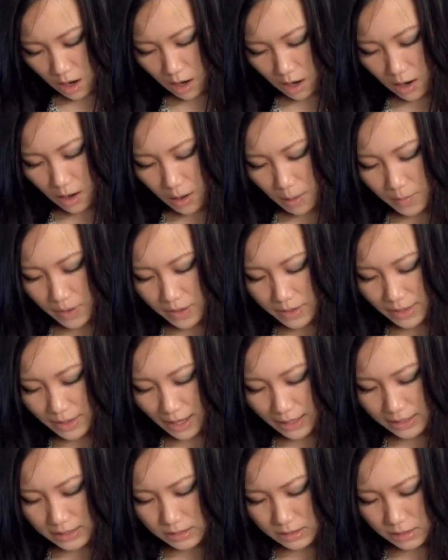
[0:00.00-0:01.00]
Um,
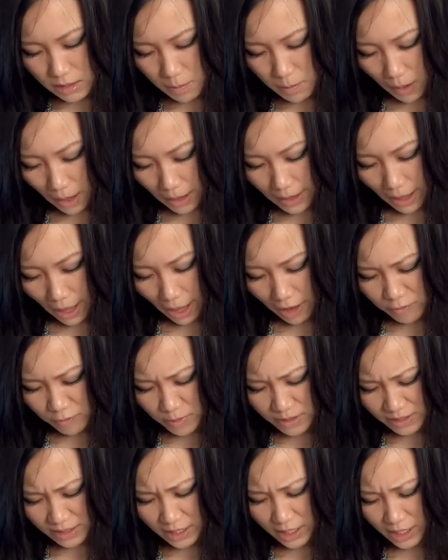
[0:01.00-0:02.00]
next up, I have
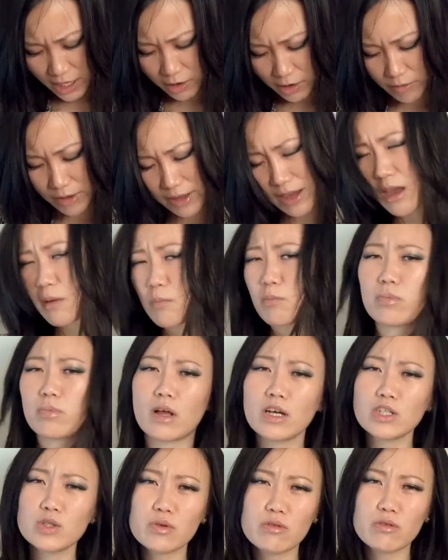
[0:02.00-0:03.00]
been carrying a
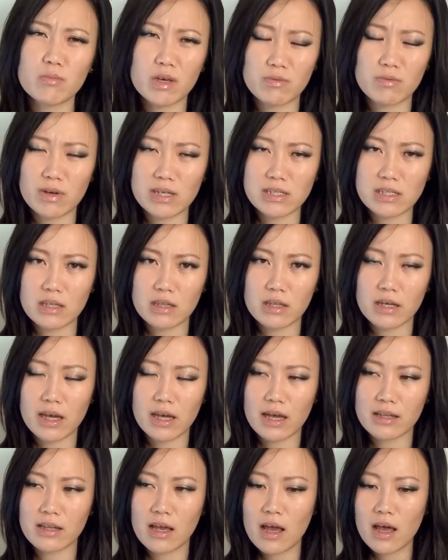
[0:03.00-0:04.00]
blush with me recently
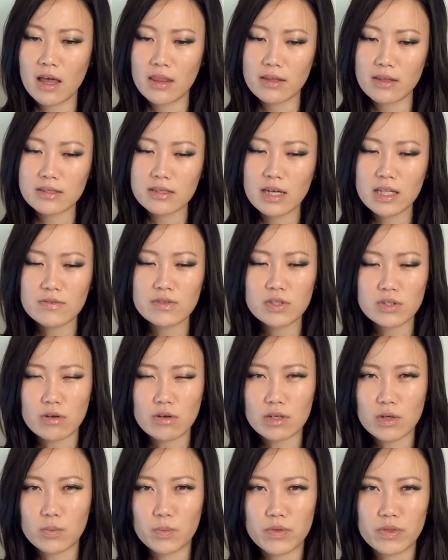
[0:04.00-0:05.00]
and this kind of
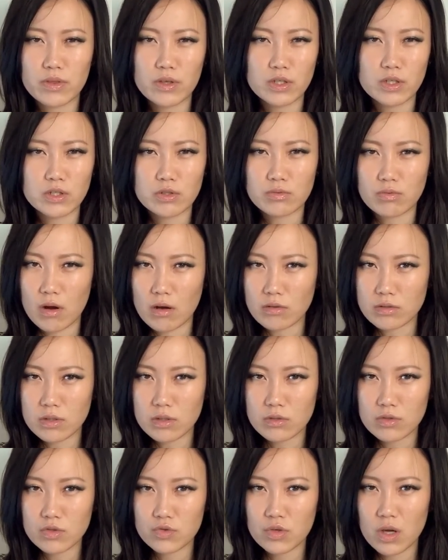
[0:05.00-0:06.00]
started with the
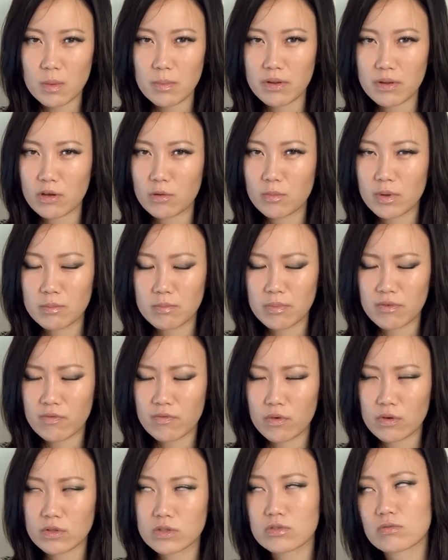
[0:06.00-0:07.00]
Toronto trip and a little bit
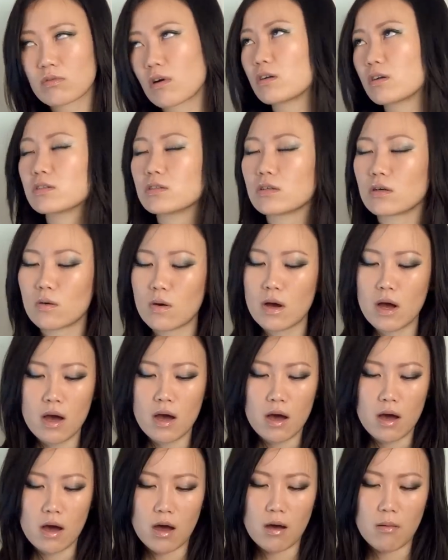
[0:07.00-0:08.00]
before Toronto.
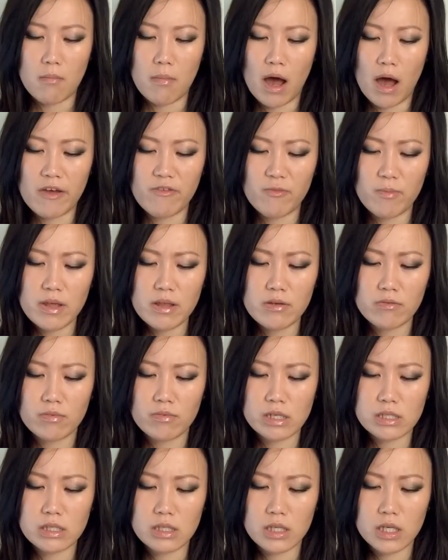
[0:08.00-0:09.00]
Um, I've been
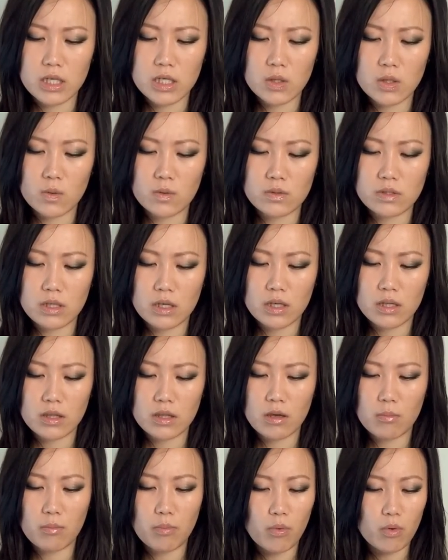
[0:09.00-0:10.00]
recently using
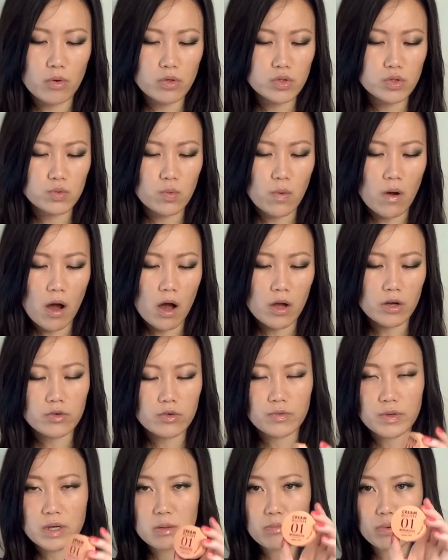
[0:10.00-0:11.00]
the Bourjois
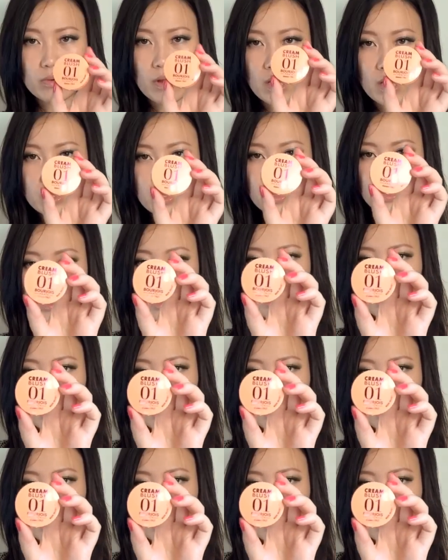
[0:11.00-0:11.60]
Cream Blush.